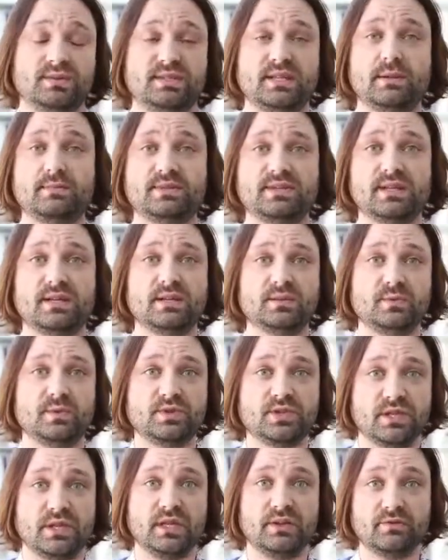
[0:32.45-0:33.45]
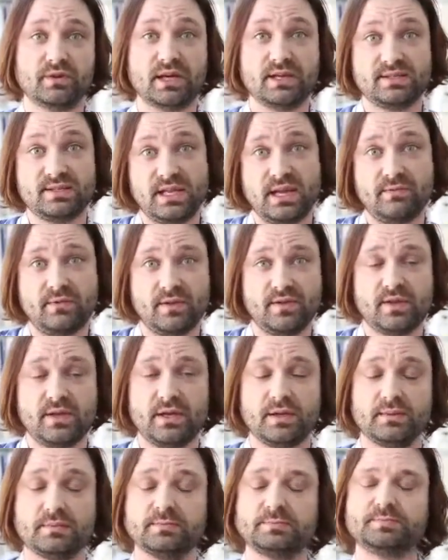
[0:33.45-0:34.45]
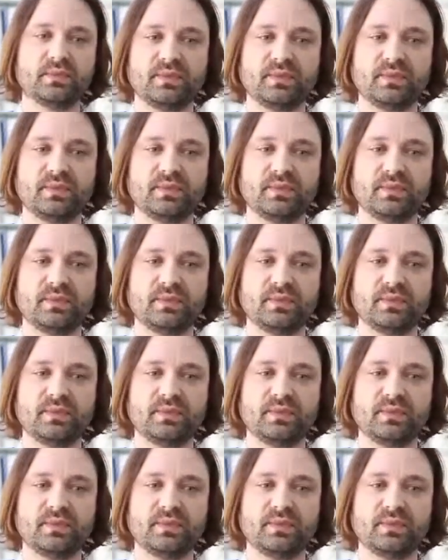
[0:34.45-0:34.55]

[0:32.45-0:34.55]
stem cells, which can give rise to everything.